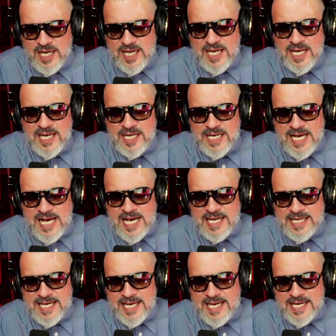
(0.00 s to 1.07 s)
A I
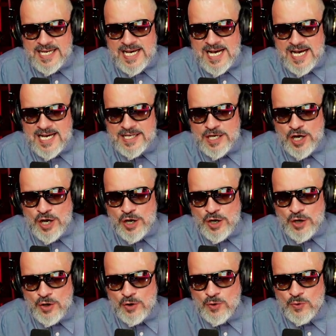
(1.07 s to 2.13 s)
A I
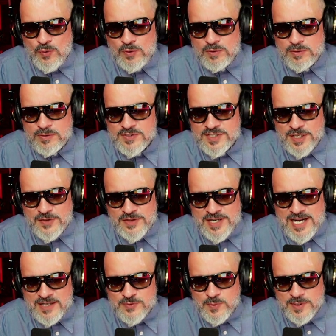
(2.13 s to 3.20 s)
O. See you on the
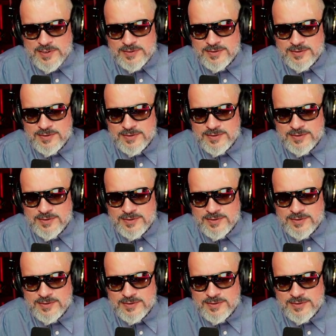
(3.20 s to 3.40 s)
next one.